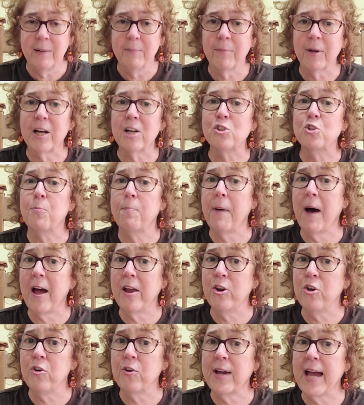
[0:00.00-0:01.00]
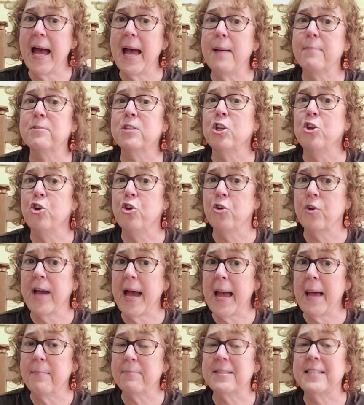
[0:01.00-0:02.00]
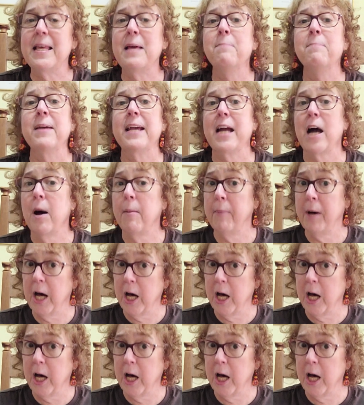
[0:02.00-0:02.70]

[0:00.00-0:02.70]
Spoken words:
Because you buy new games, the new games then become